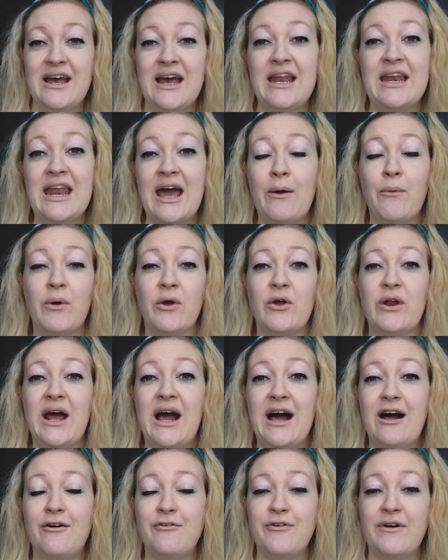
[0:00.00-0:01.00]
And now we're going
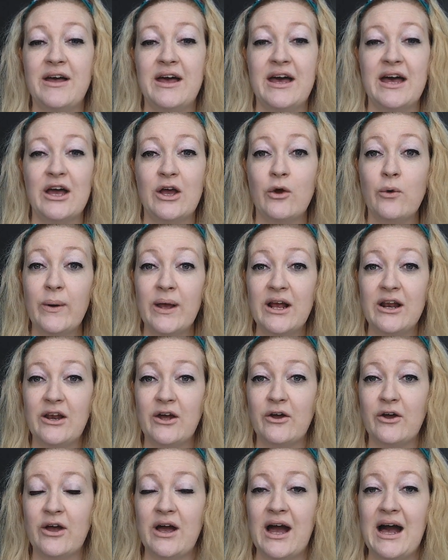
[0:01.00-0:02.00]
to have a quick
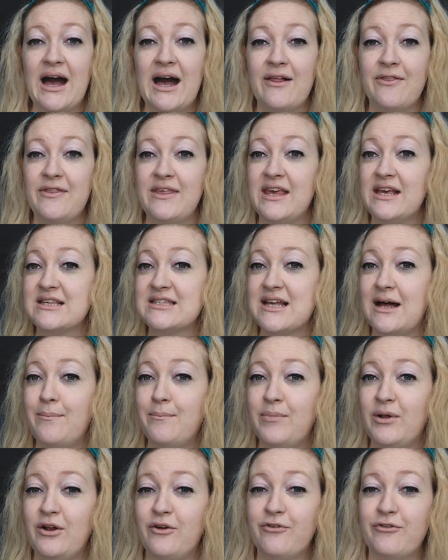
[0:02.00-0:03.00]
look at the
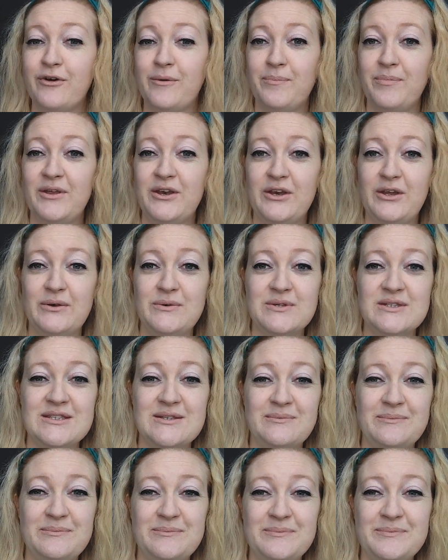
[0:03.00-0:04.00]
example from the
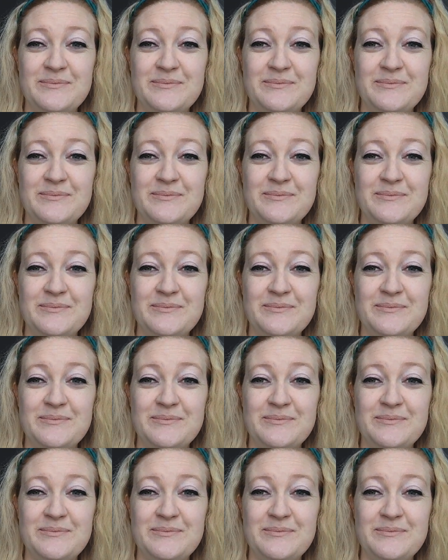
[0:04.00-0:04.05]
news.